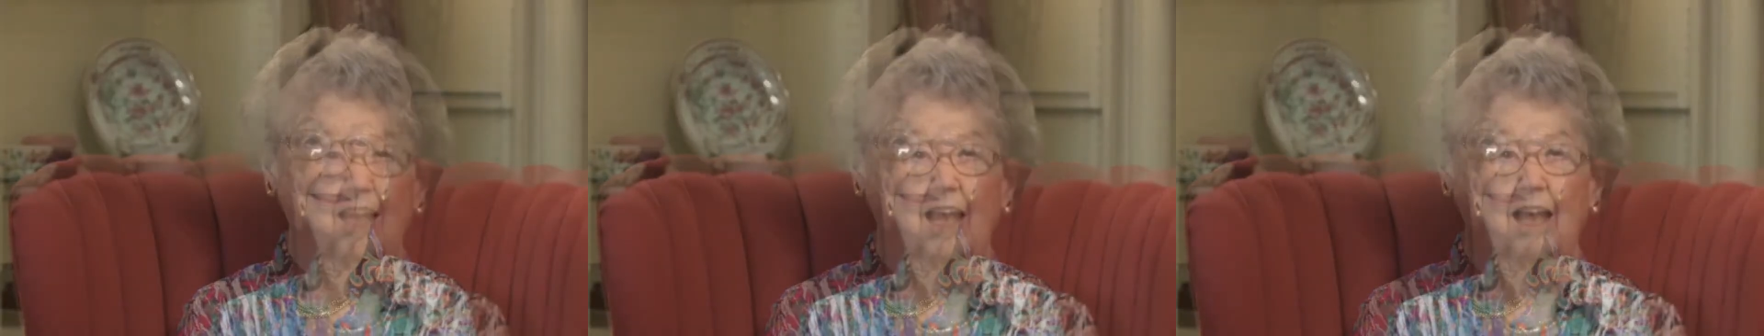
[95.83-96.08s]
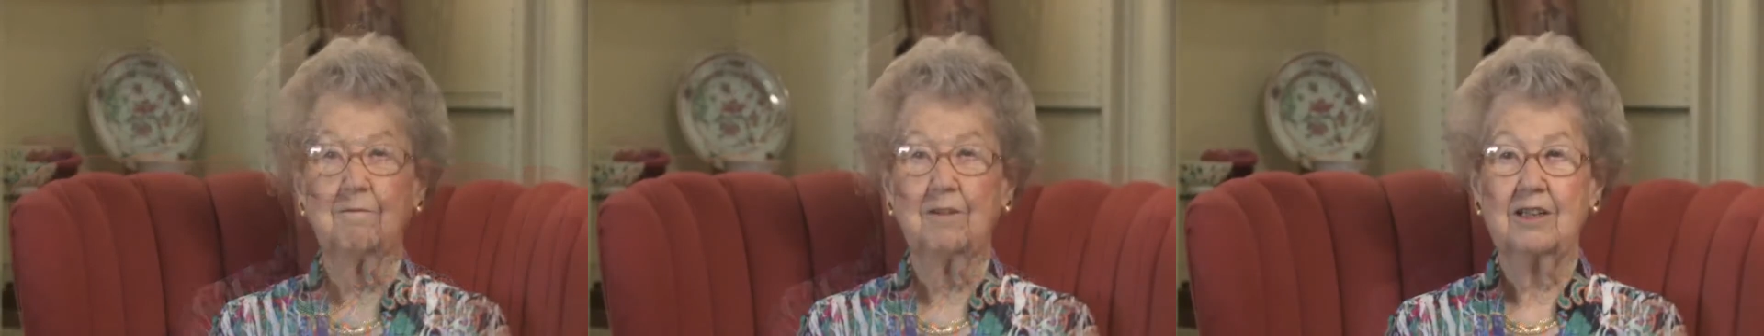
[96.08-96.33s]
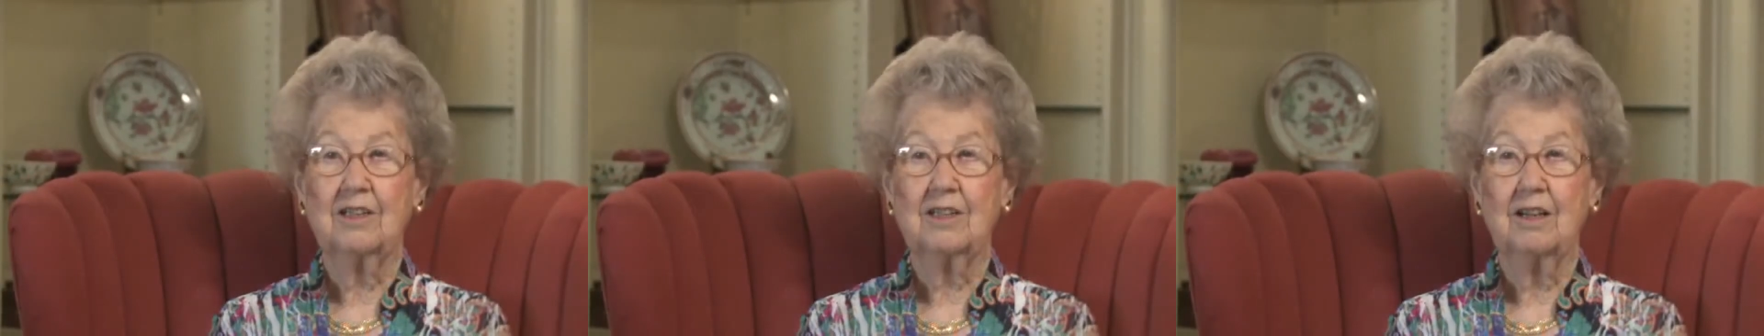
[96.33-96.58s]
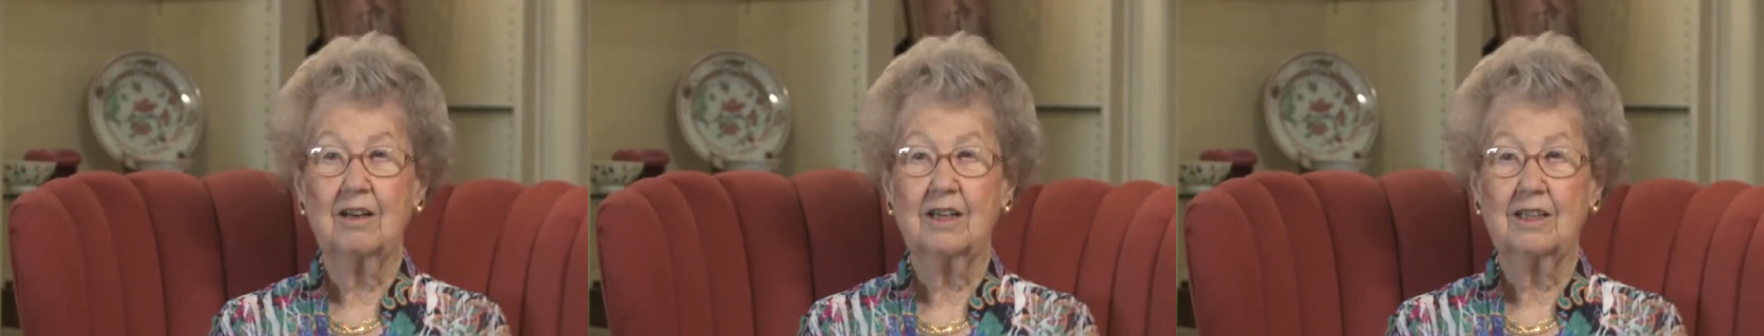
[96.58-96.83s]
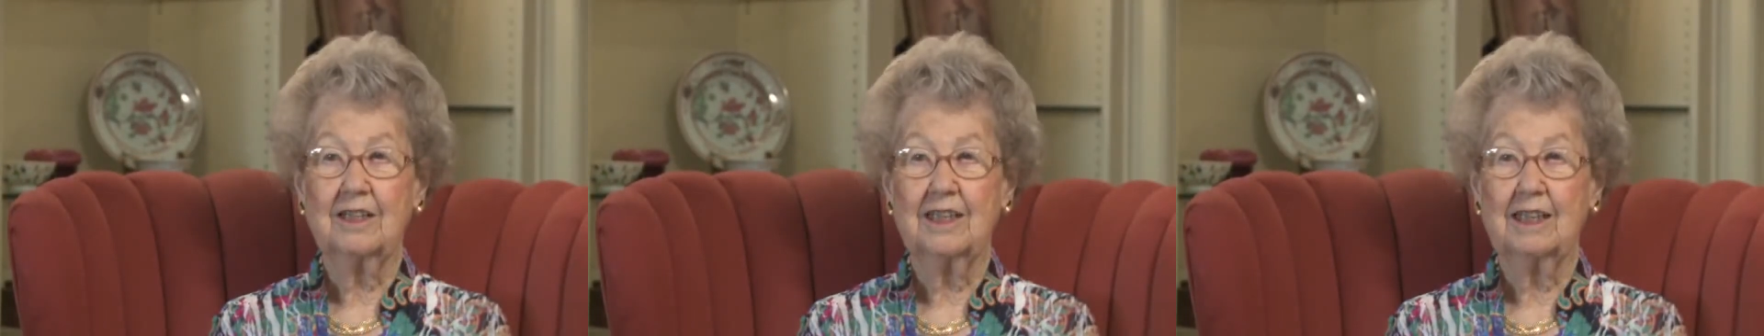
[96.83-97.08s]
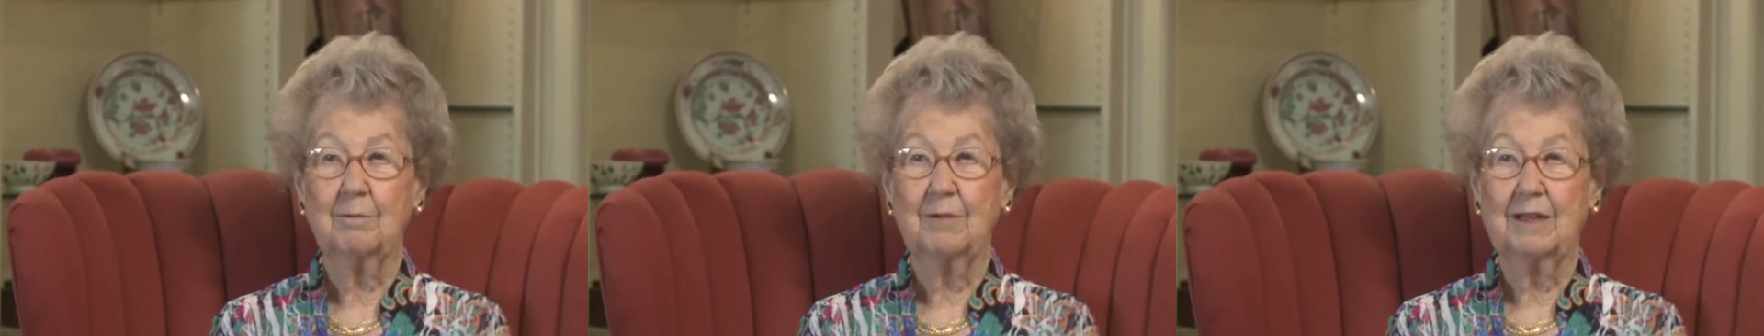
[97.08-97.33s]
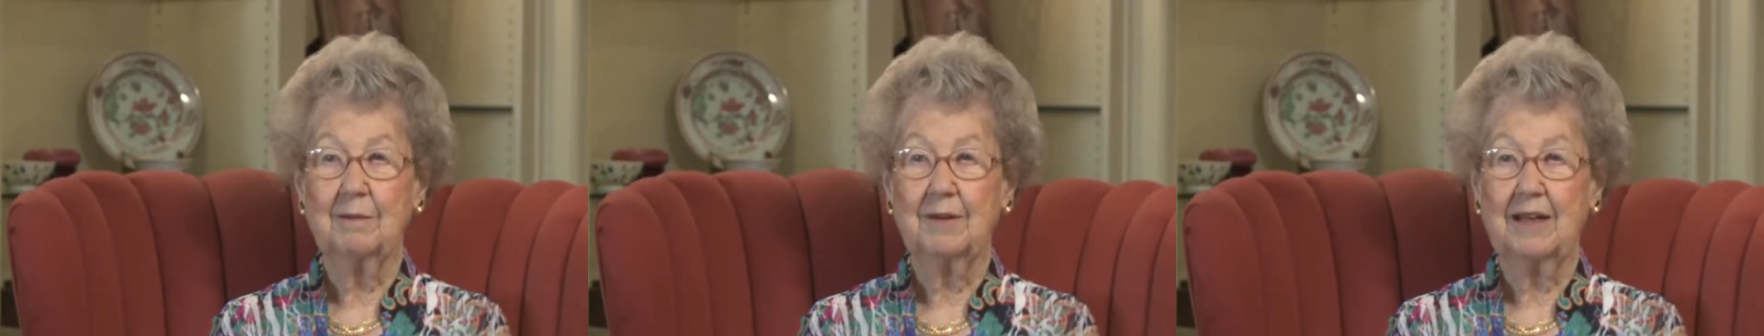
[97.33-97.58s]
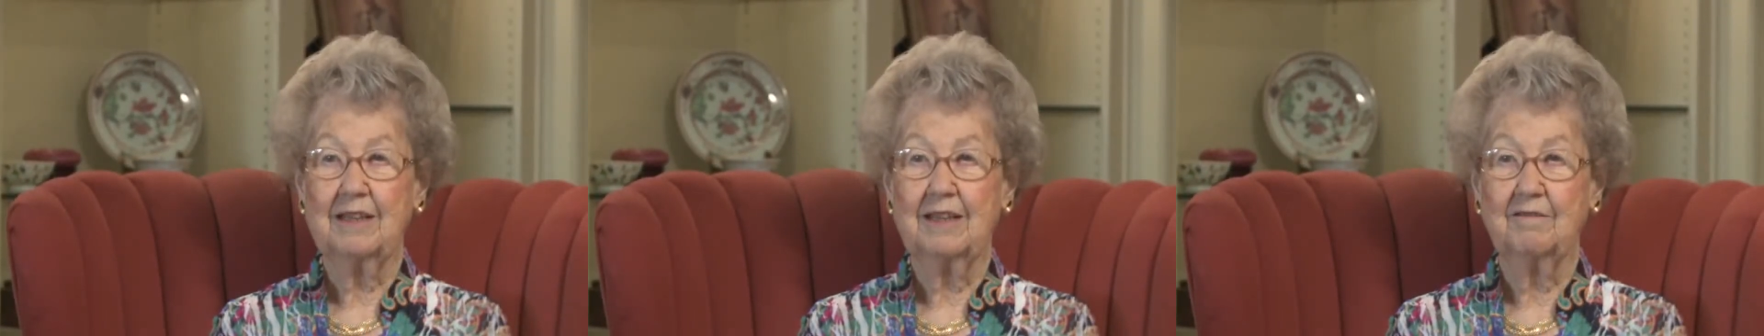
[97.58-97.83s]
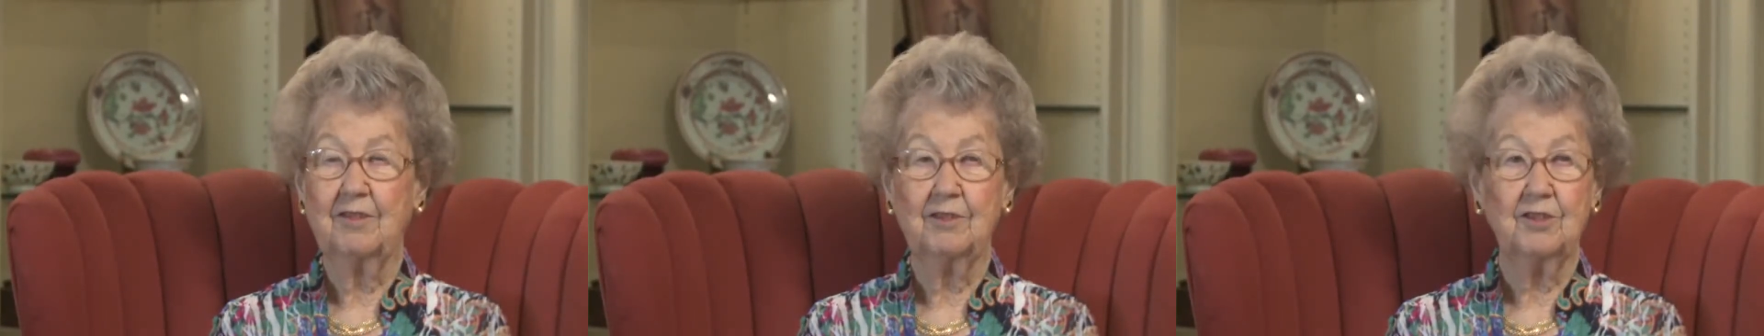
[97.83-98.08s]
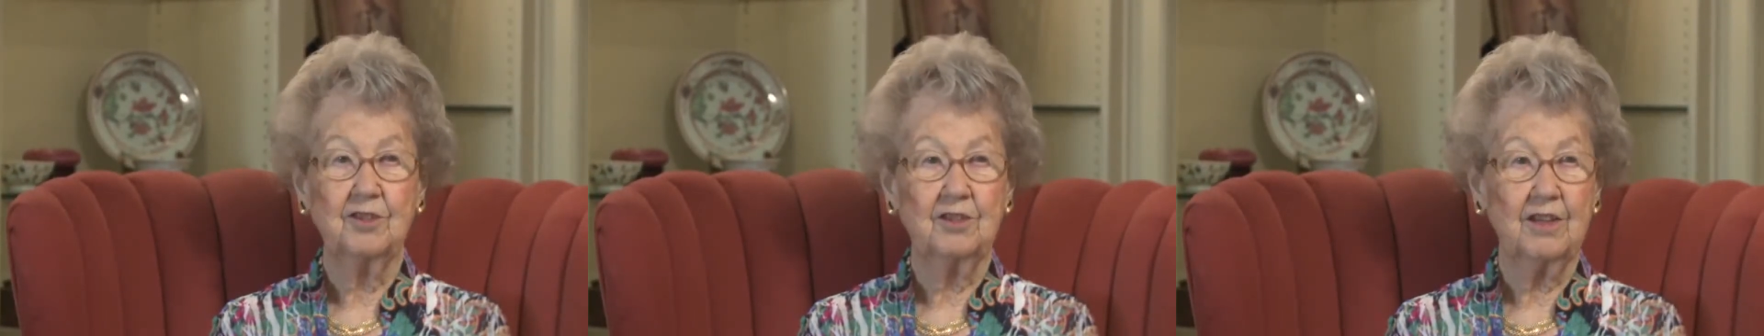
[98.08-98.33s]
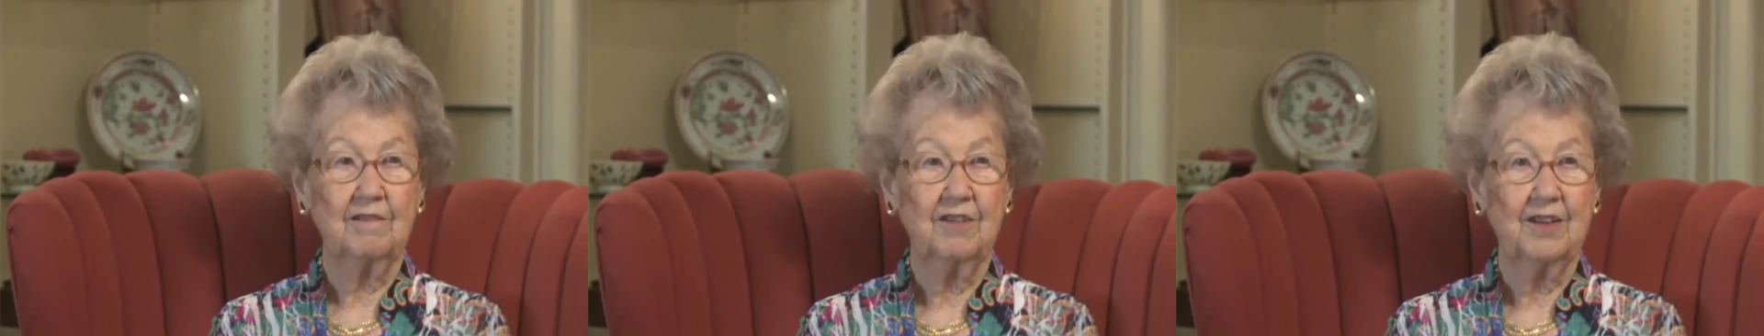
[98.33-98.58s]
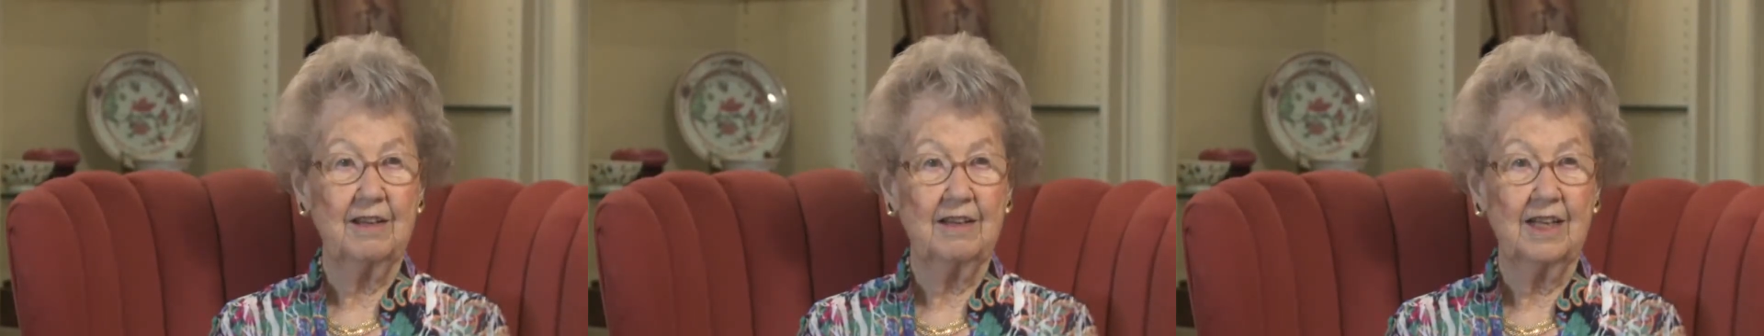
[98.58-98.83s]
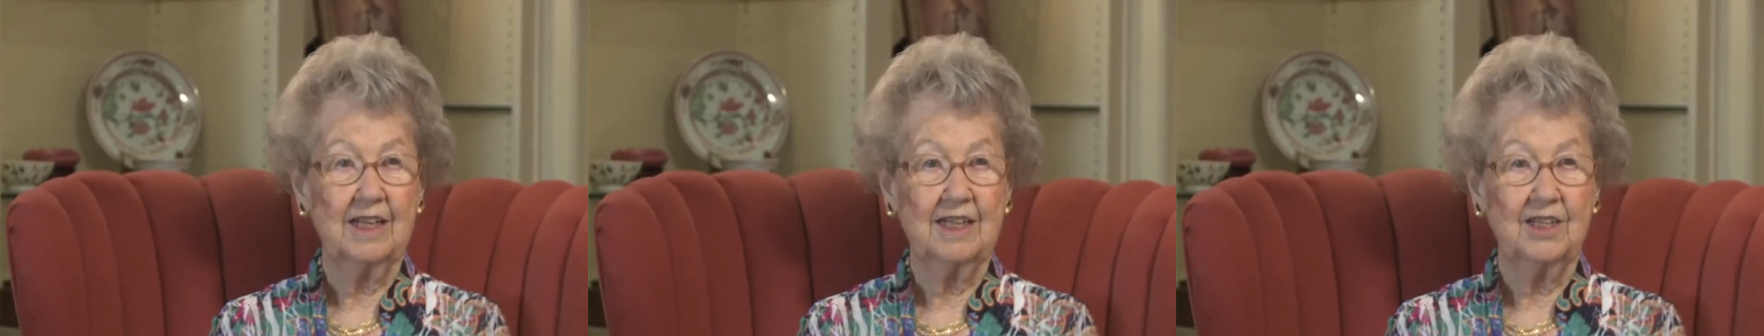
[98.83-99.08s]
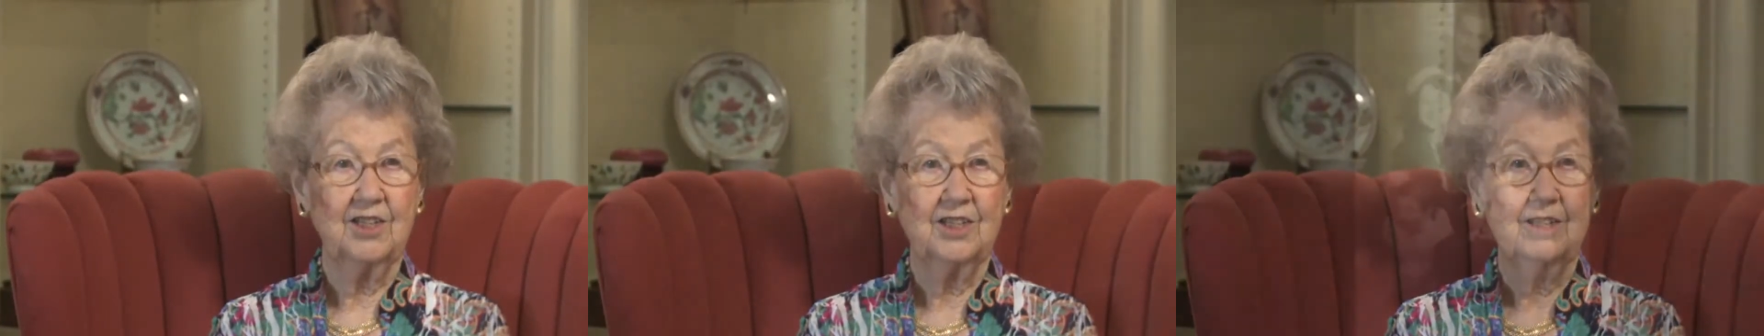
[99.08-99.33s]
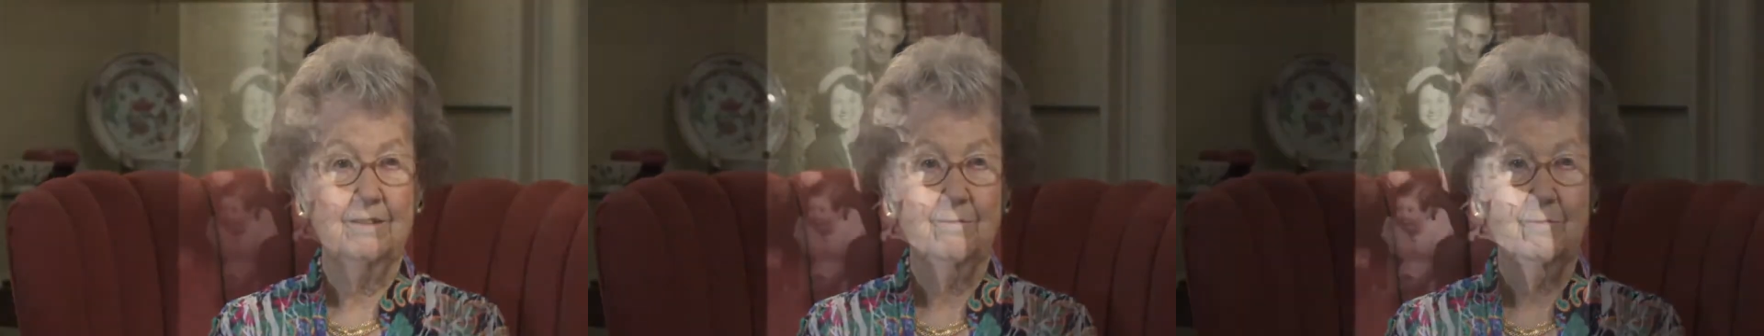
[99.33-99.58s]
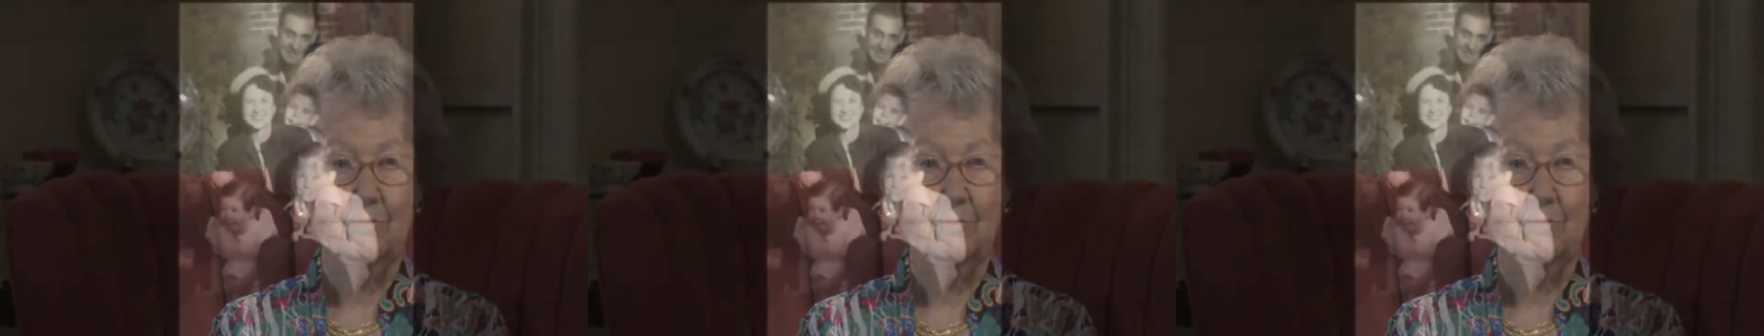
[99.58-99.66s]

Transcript: I want to talk a little bit about the future of the foundation,